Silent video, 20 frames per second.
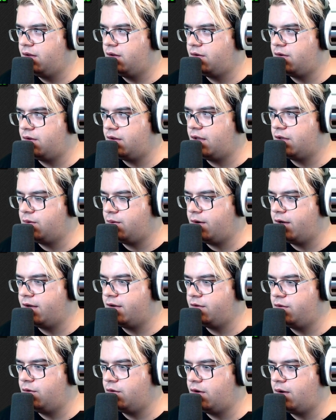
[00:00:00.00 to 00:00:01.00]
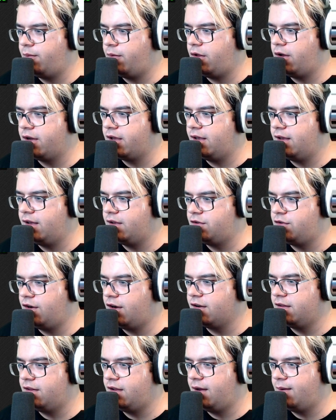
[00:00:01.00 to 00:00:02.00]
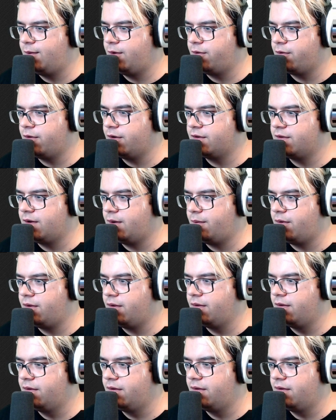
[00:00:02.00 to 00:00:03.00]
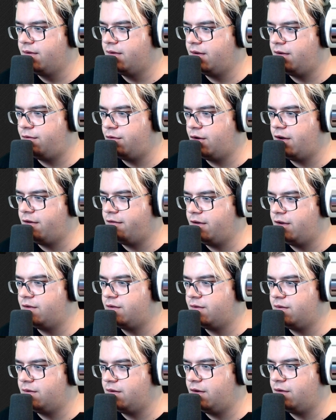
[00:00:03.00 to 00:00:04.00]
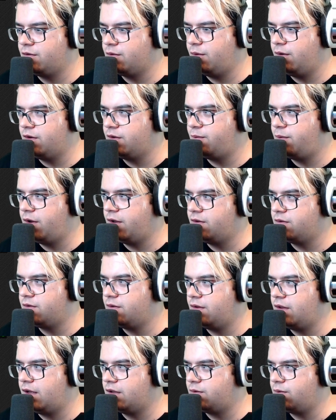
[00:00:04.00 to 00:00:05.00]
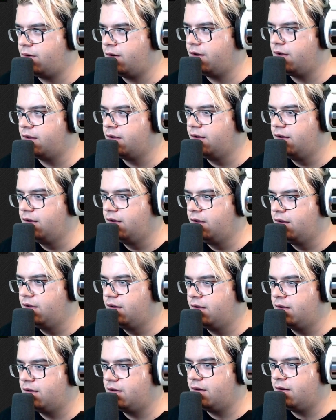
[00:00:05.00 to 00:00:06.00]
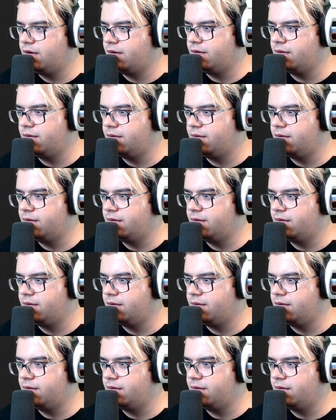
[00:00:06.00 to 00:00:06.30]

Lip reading: So that's why, because you're not blocking ace jack of diamonds, for example, if you have ace queen of spades. So that's why. Yeah.